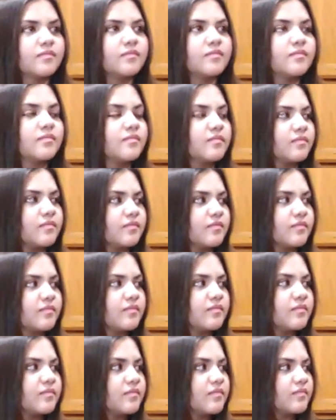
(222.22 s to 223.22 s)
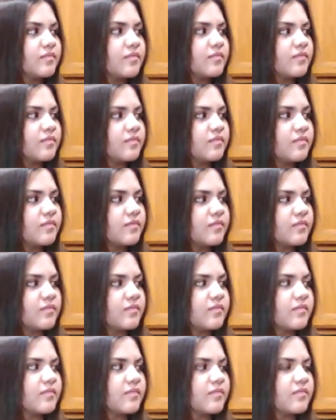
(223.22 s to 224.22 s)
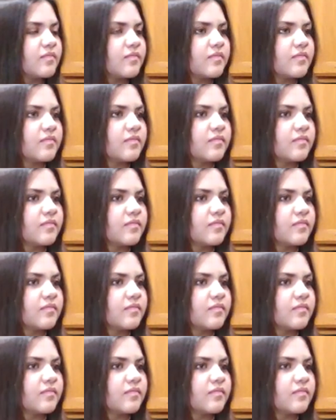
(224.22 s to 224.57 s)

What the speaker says: The person shown says nothing.